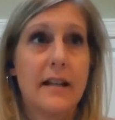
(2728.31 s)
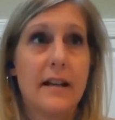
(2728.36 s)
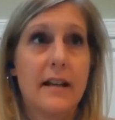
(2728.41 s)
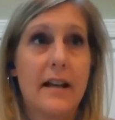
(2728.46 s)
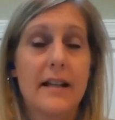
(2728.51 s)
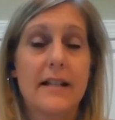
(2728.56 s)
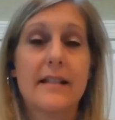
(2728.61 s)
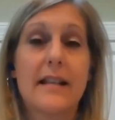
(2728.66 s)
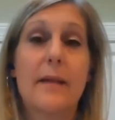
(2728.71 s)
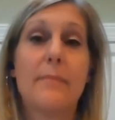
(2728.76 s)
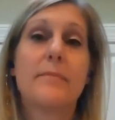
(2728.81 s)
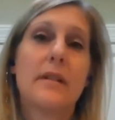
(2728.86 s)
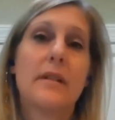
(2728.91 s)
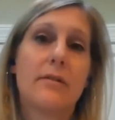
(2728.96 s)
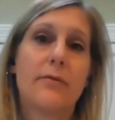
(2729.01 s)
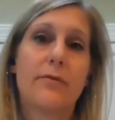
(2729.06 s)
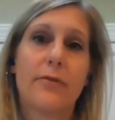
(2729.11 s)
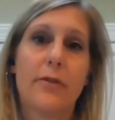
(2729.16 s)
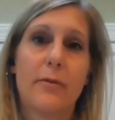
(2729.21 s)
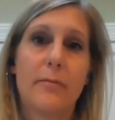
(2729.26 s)

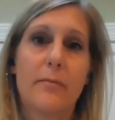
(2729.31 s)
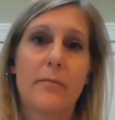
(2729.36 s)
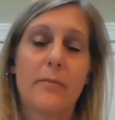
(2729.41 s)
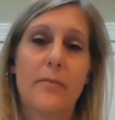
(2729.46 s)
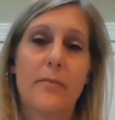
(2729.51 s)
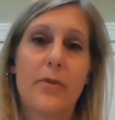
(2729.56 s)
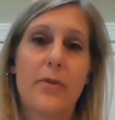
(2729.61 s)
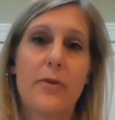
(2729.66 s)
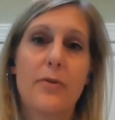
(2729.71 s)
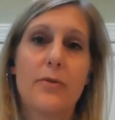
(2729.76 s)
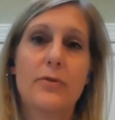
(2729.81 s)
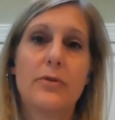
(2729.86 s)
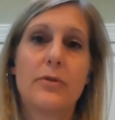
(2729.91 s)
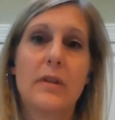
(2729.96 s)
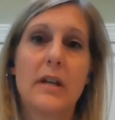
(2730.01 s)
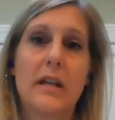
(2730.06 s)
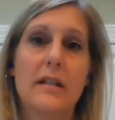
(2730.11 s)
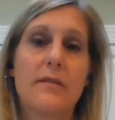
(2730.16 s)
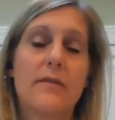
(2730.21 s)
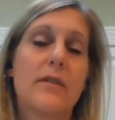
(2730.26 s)
exempted from those
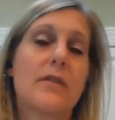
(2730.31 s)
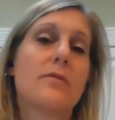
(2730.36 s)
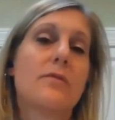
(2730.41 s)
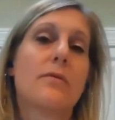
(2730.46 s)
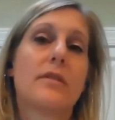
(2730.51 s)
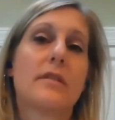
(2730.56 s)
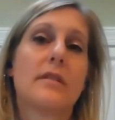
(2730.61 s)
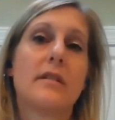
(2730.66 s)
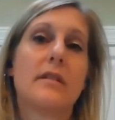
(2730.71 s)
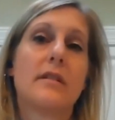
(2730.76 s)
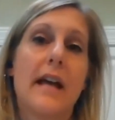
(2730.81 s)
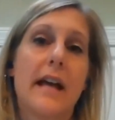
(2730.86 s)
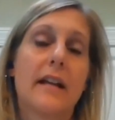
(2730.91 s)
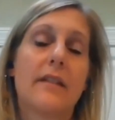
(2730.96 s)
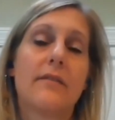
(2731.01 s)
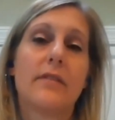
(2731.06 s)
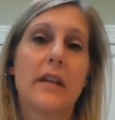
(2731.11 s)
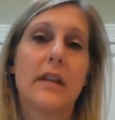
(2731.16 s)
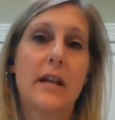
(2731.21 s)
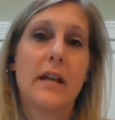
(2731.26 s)
individuals
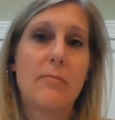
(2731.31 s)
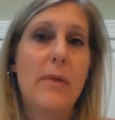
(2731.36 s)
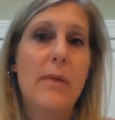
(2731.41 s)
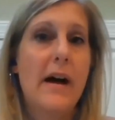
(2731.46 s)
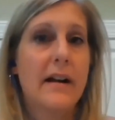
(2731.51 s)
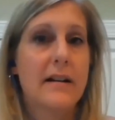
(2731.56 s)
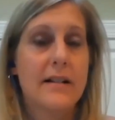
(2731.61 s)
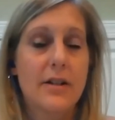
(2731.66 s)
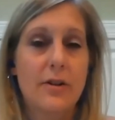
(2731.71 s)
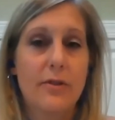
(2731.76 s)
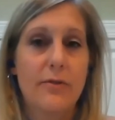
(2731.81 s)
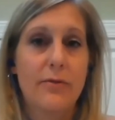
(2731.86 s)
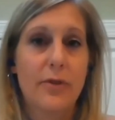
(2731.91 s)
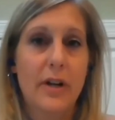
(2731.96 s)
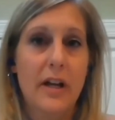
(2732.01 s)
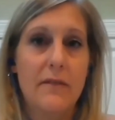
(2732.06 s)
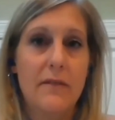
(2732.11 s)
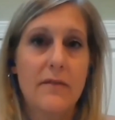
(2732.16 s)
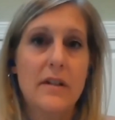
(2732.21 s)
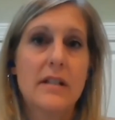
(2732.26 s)
negatively impacting your
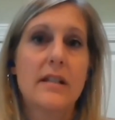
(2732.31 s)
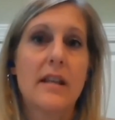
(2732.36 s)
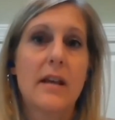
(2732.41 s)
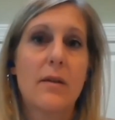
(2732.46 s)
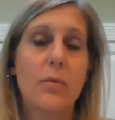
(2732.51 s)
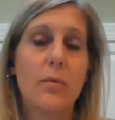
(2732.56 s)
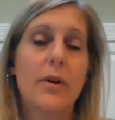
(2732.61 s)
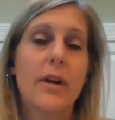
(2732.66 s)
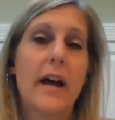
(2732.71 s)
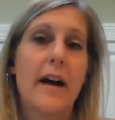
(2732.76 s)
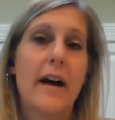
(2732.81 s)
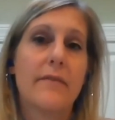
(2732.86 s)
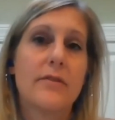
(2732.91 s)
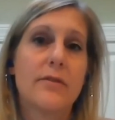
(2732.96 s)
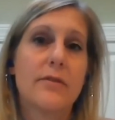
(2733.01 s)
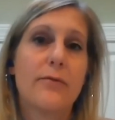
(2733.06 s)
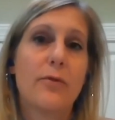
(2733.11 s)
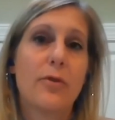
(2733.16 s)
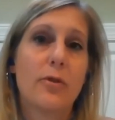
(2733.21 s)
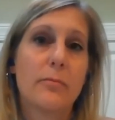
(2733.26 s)
forgiveness, they would have
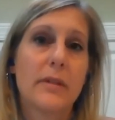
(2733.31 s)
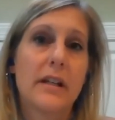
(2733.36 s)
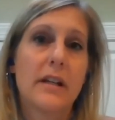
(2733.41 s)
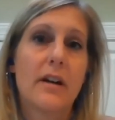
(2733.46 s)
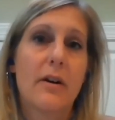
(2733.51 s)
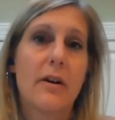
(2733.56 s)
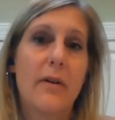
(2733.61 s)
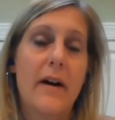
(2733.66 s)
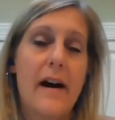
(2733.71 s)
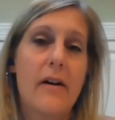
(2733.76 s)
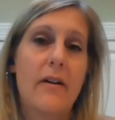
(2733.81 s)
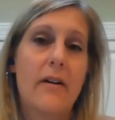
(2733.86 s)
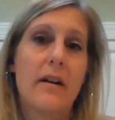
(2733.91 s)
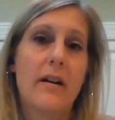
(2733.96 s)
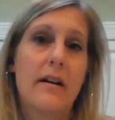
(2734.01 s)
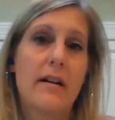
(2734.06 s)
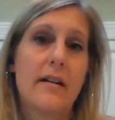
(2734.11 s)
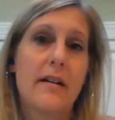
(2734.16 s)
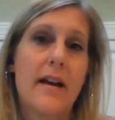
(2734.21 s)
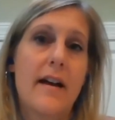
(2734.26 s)
to formally go out
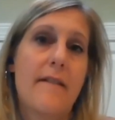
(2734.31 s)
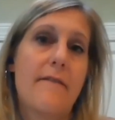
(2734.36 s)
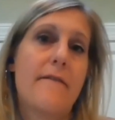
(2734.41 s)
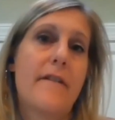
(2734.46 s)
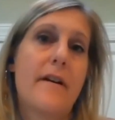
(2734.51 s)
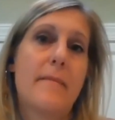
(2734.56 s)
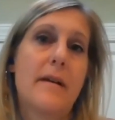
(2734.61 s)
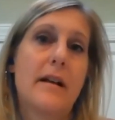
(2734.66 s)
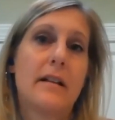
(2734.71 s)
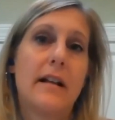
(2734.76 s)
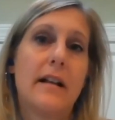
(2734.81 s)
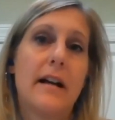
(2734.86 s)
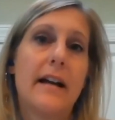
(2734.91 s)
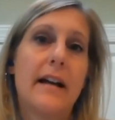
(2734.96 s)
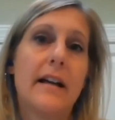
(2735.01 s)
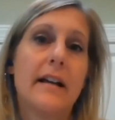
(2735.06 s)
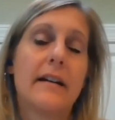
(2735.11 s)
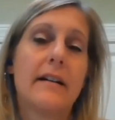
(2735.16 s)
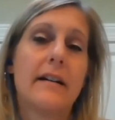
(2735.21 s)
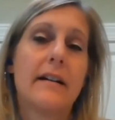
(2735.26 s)
on
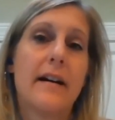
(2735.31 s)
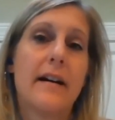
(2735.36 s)
FMLA,